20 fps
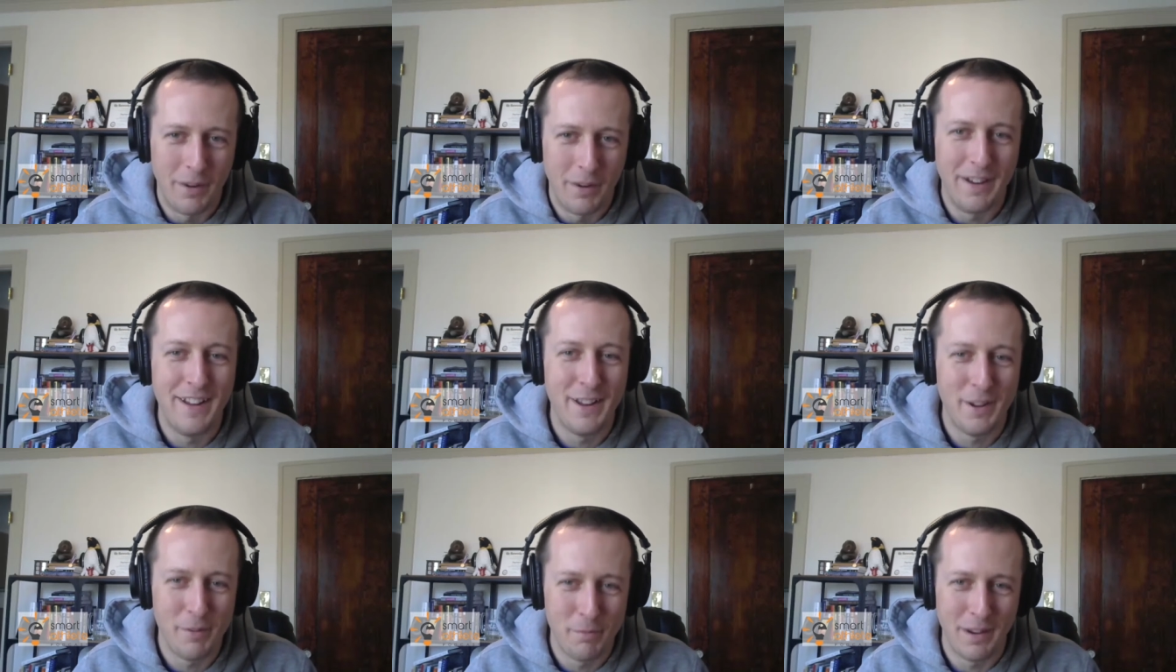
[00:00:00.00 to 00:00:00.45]

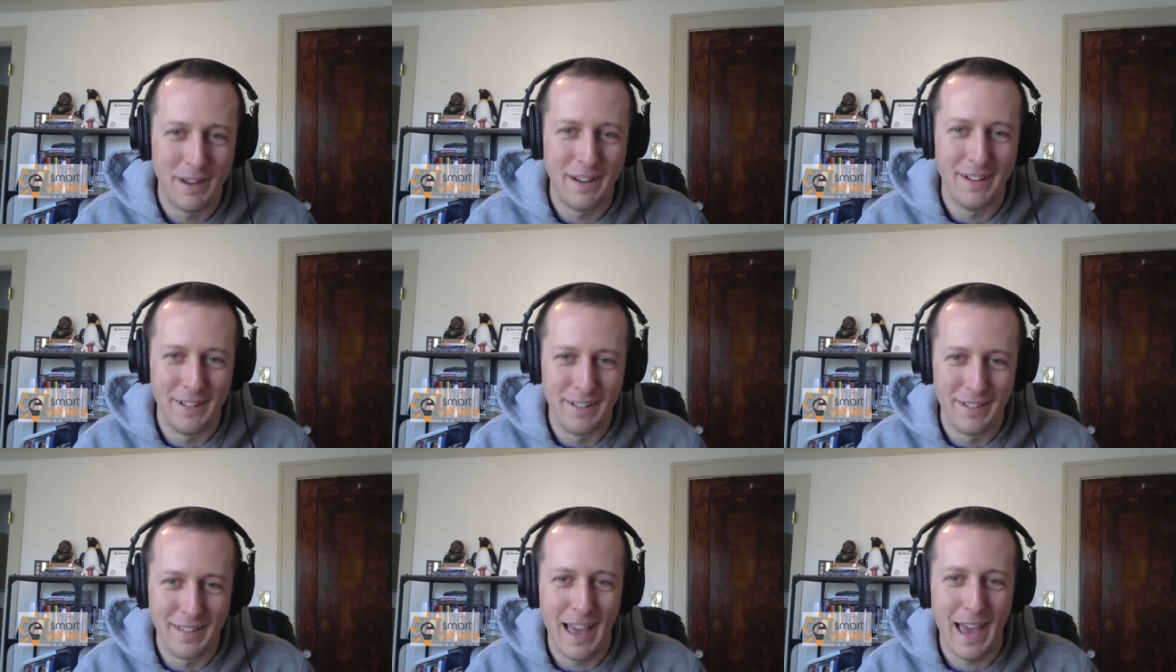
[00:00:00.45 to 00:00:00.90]
been, been
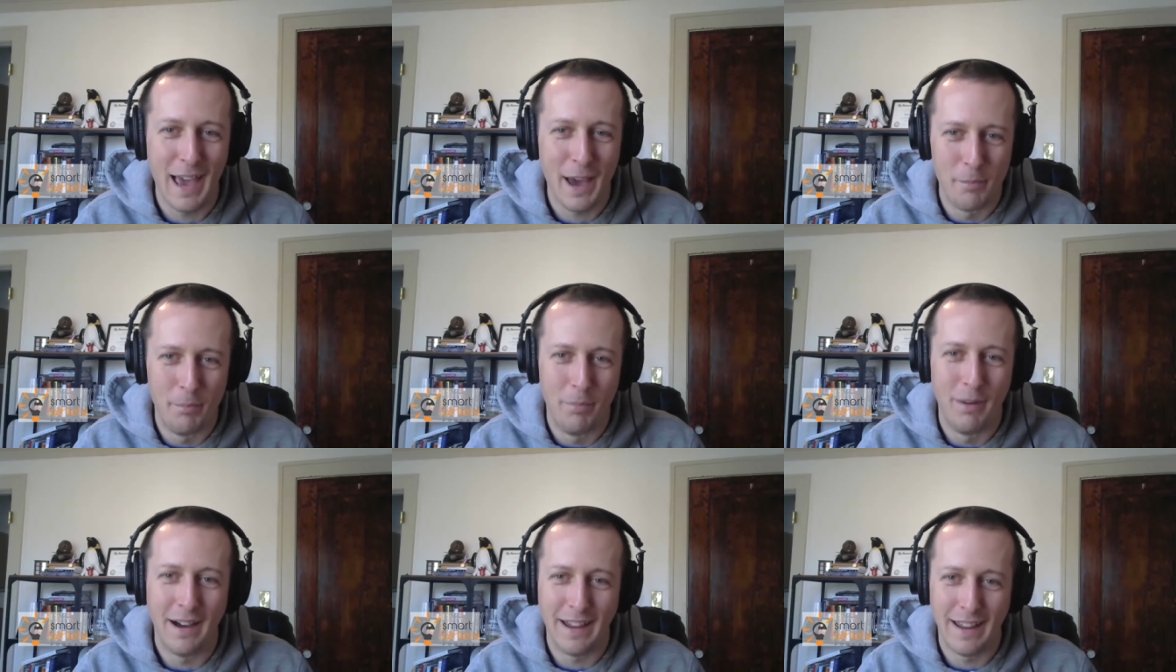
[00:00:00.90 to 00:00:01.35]
in a
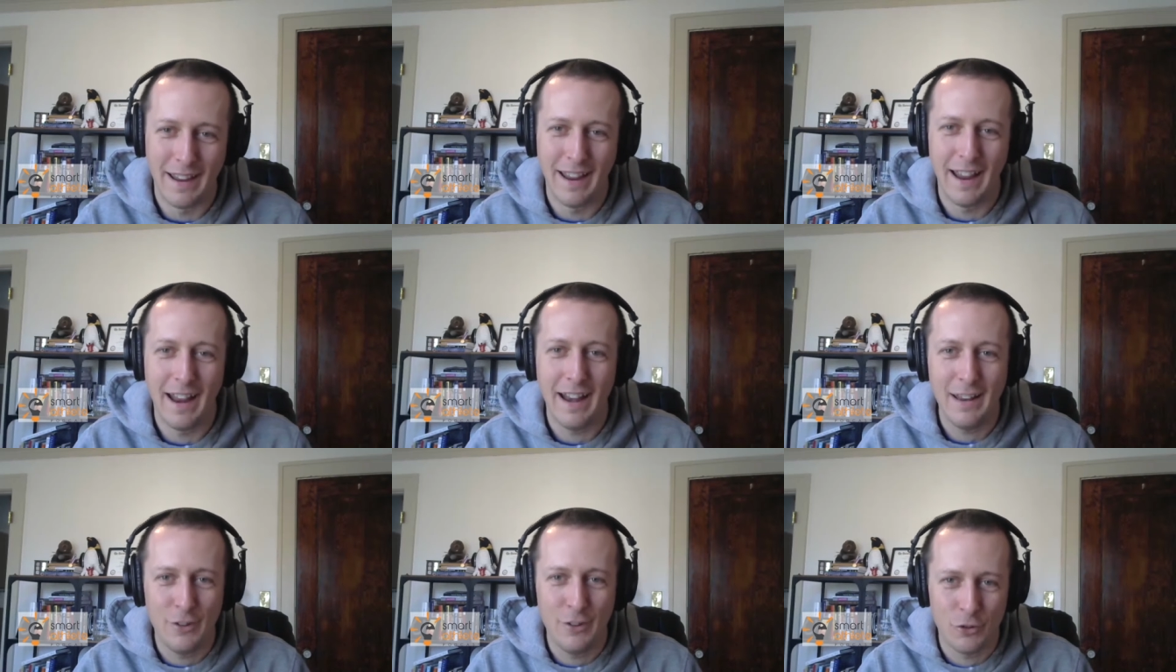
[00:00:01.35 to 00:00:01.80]
lab by
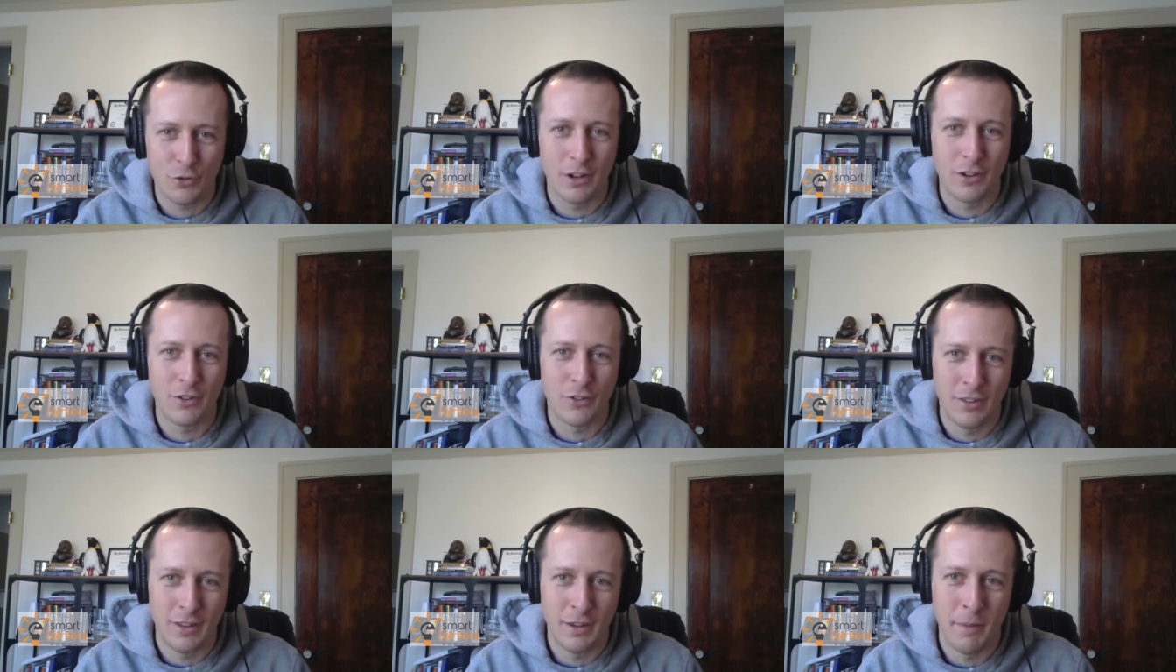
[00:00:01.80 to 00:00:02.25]
any
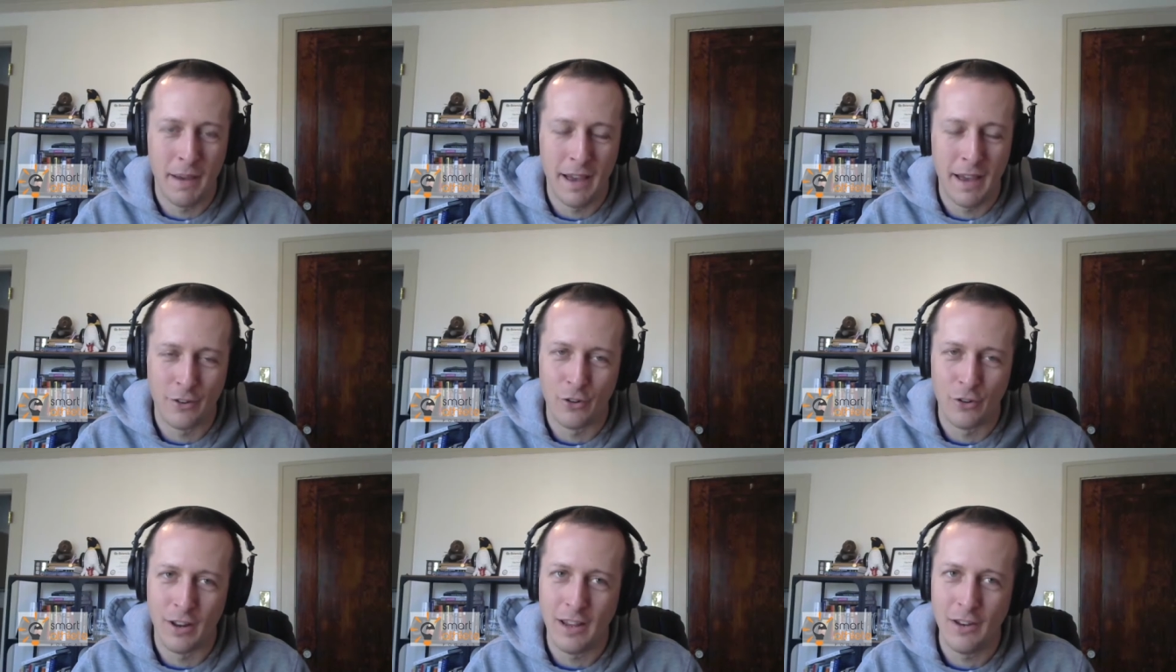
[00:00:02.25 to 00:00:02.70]
stretch of the
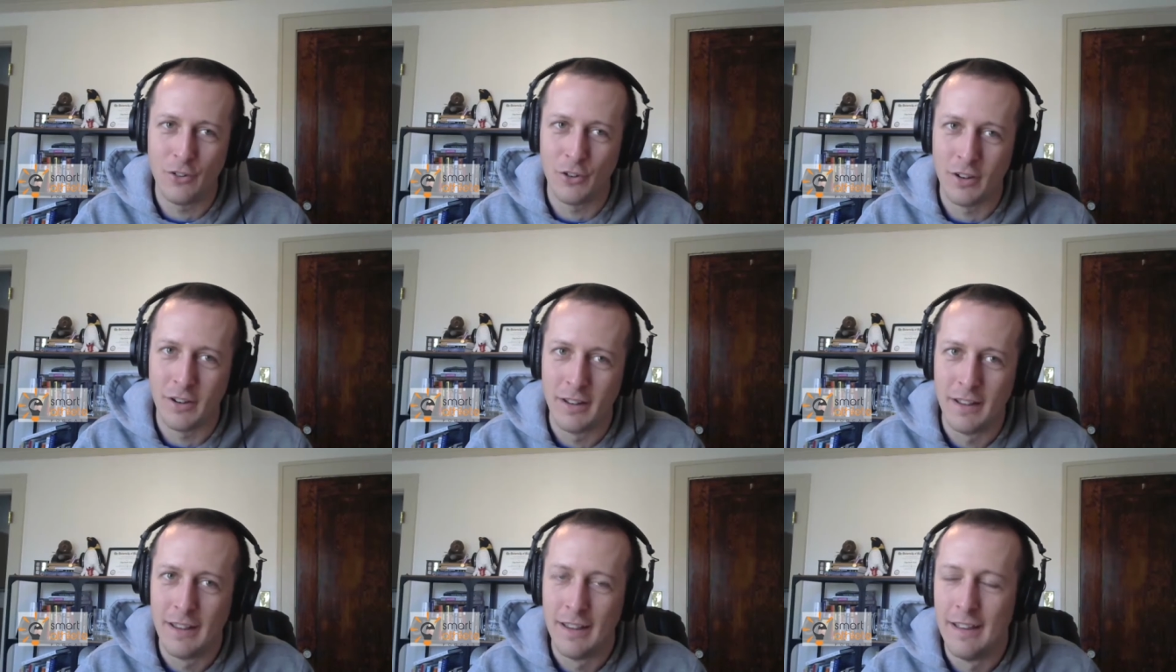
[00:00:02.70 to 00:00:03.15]

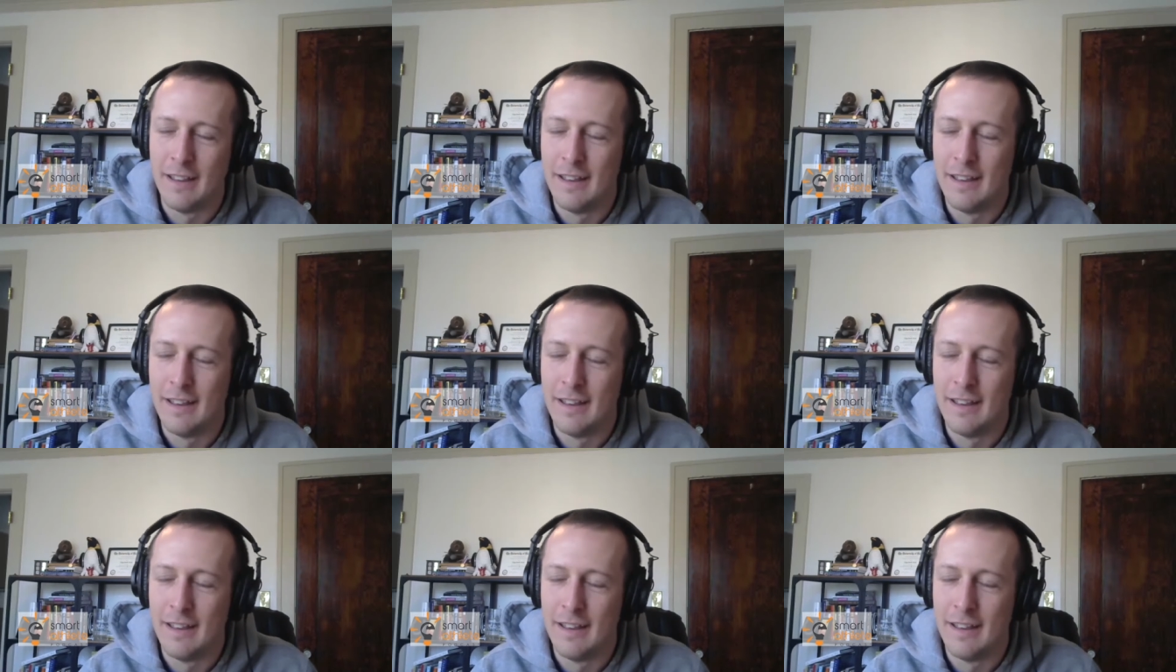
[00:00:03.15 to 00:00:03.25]
imagination.